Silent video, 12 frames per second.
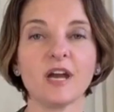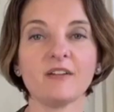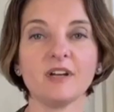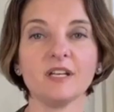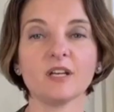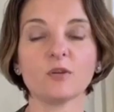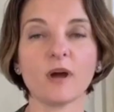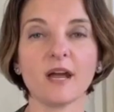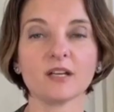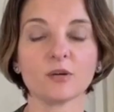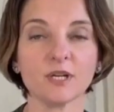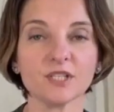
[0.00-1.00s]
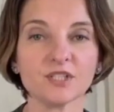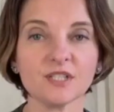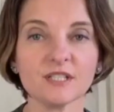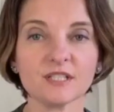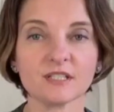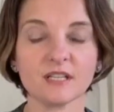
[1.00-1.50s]
have any
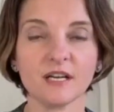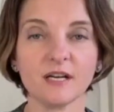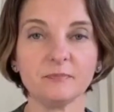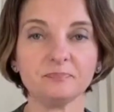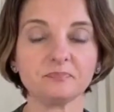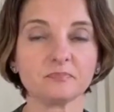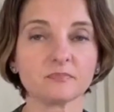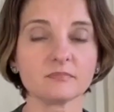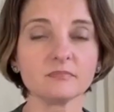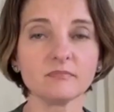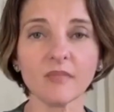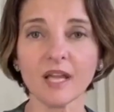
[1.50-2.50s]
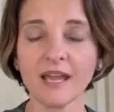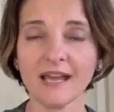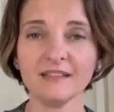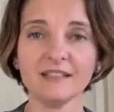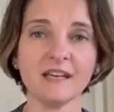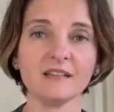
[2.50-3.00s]
questions
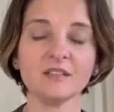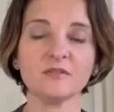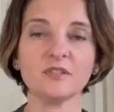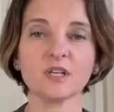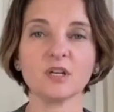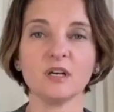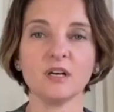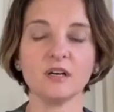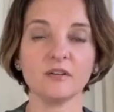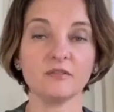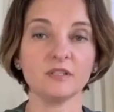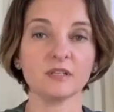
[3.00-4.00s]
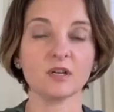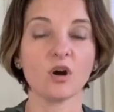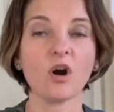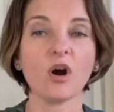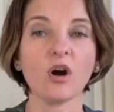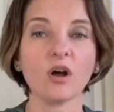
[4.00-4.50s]
at the end of the
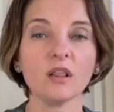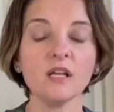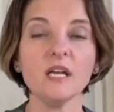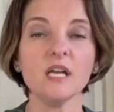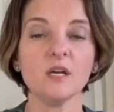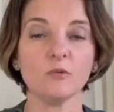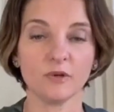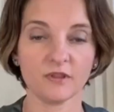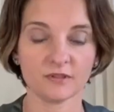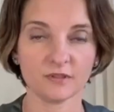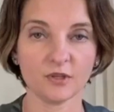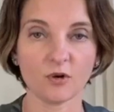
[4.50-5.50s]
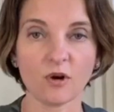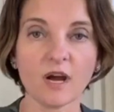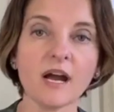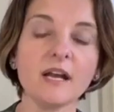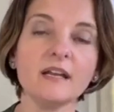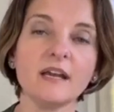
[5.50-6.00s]
call with
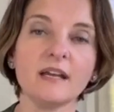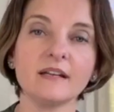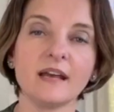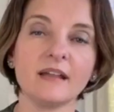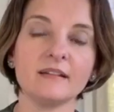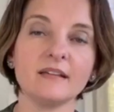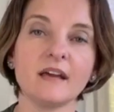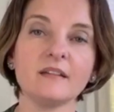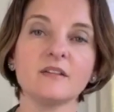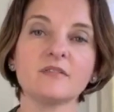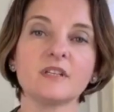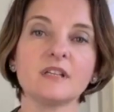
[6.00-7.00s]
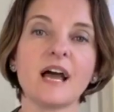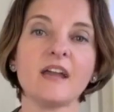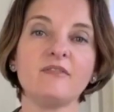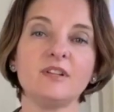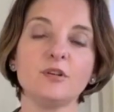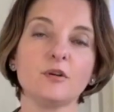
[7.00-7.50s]
Johan and at the end of the
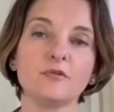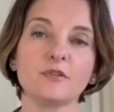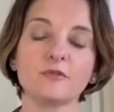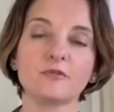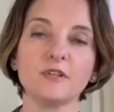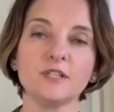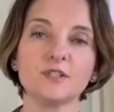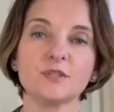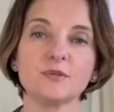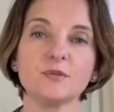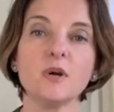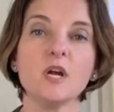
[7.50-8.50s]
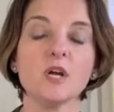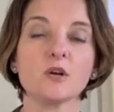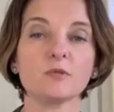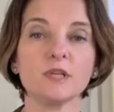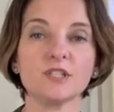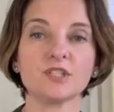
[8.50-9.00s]
live video, feel free to
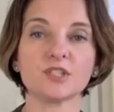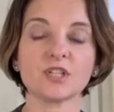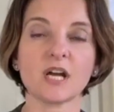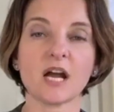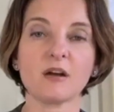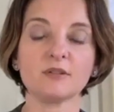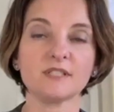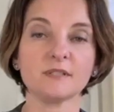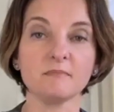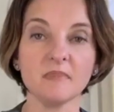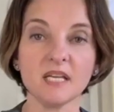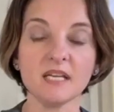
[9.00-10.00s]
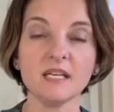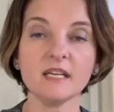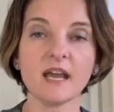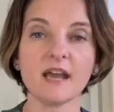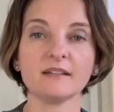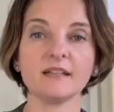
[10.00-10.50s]
reach out to
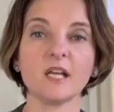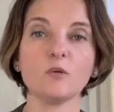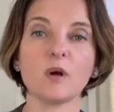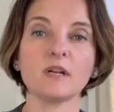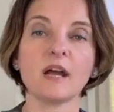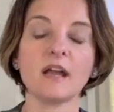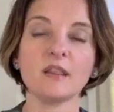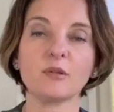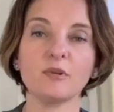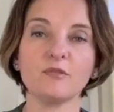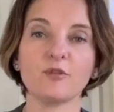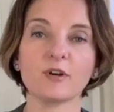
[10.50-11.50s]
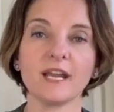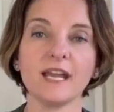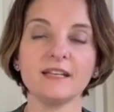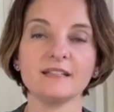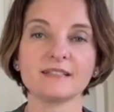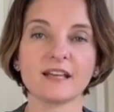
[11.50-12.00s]
me at
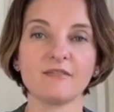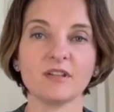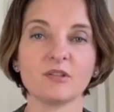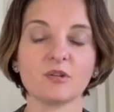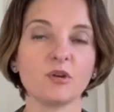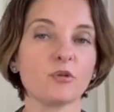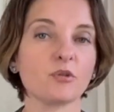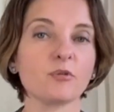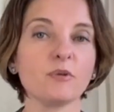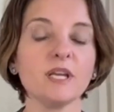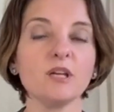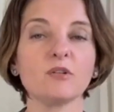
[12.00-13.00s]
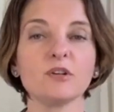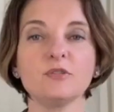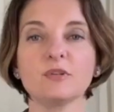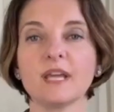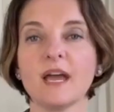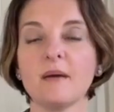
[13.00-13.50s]
919-348-7303, or
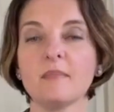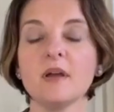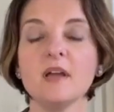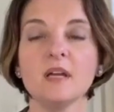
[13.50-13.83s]
you can